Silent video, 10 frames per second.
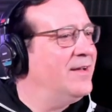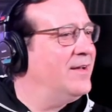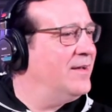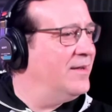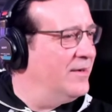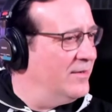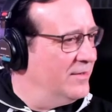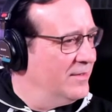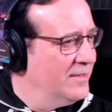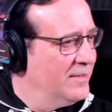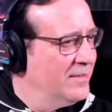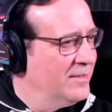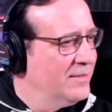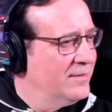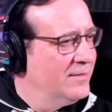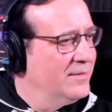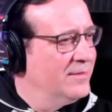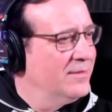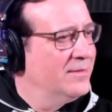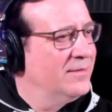
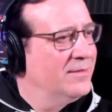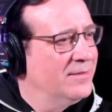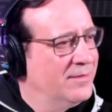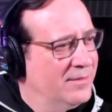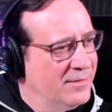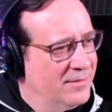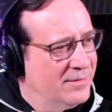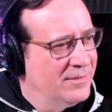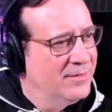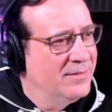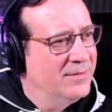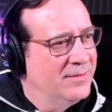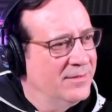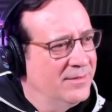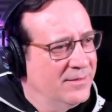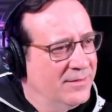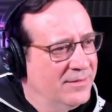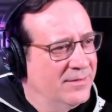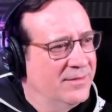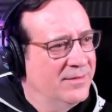
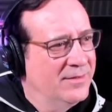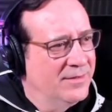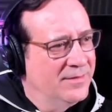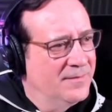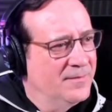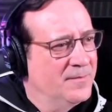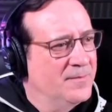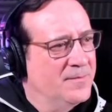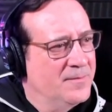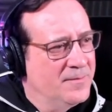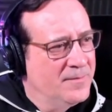This person isn't speaking.